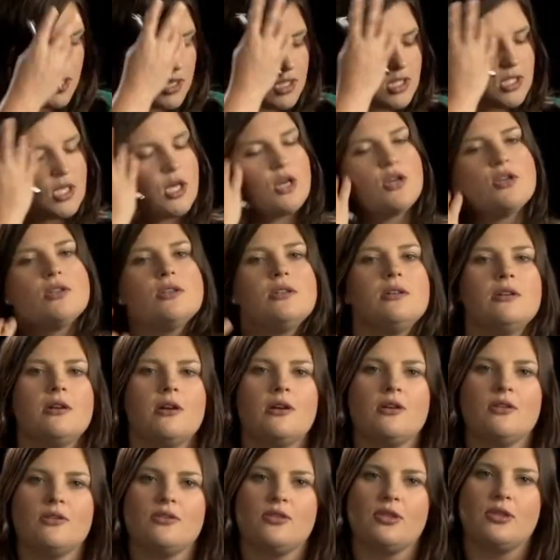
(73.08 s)
So
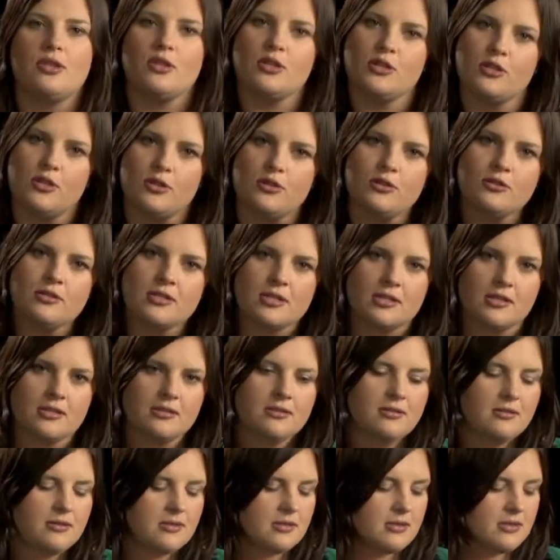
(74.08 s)
the
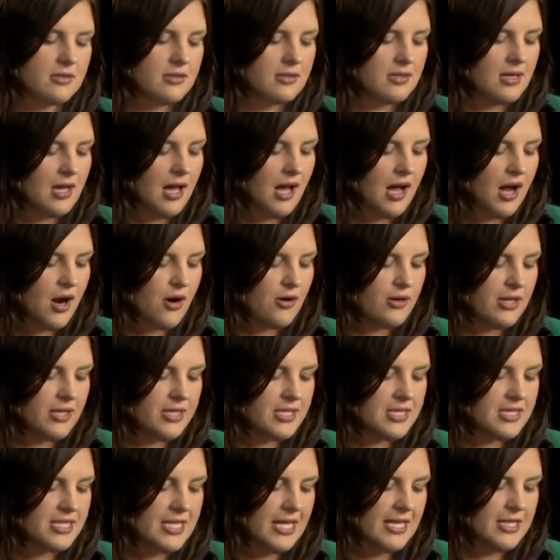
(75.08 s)
users are an
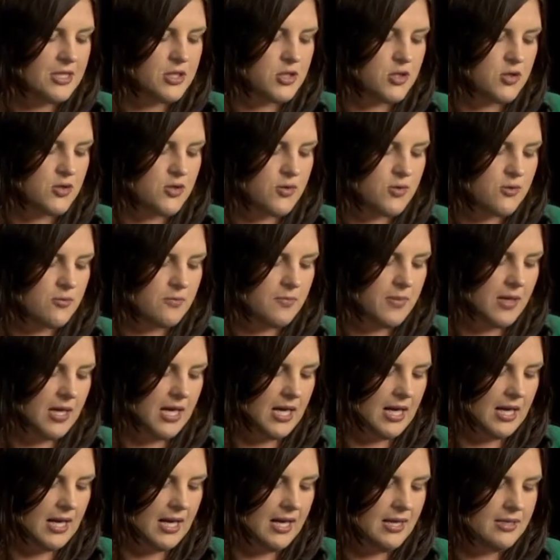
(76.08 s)
essential
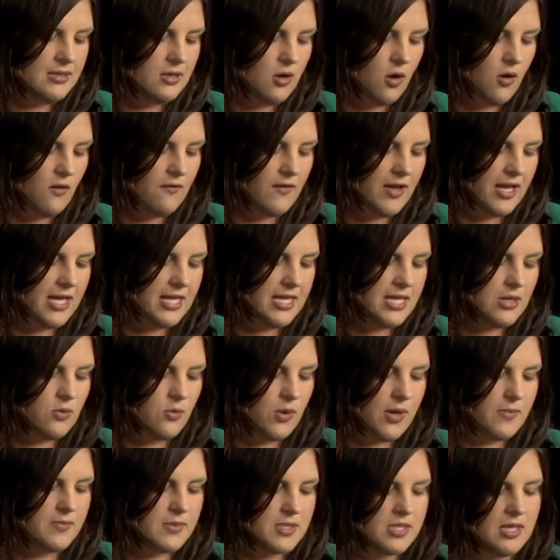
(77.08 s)
part of any
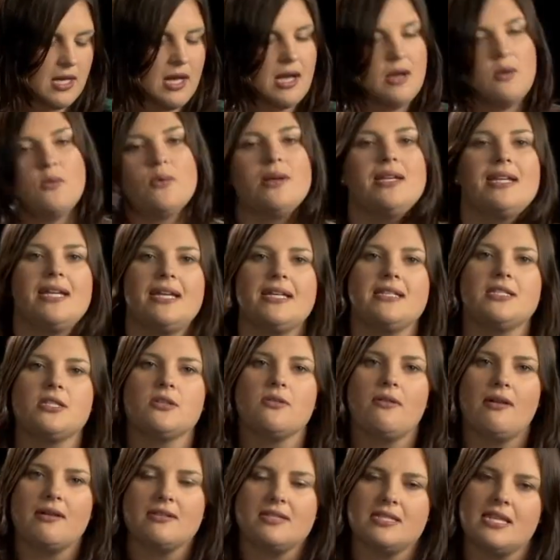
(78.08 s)
website. We need
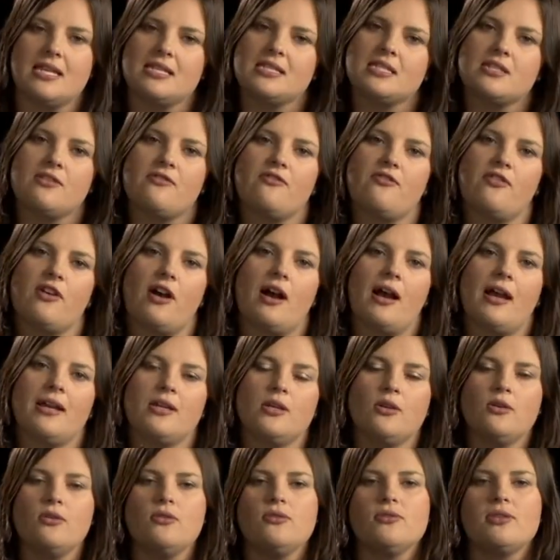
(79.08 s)
to identify
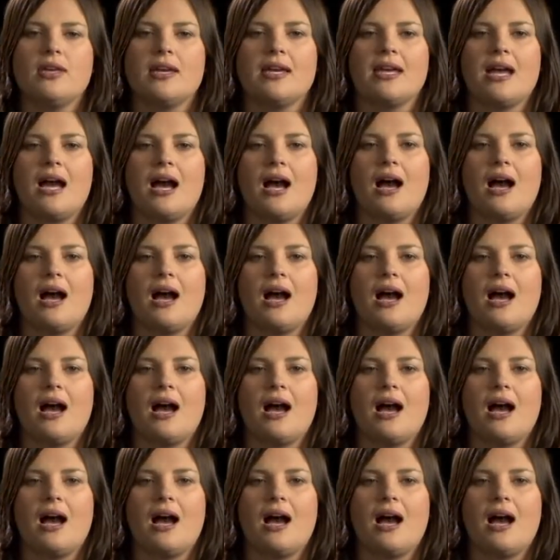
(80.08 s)
who they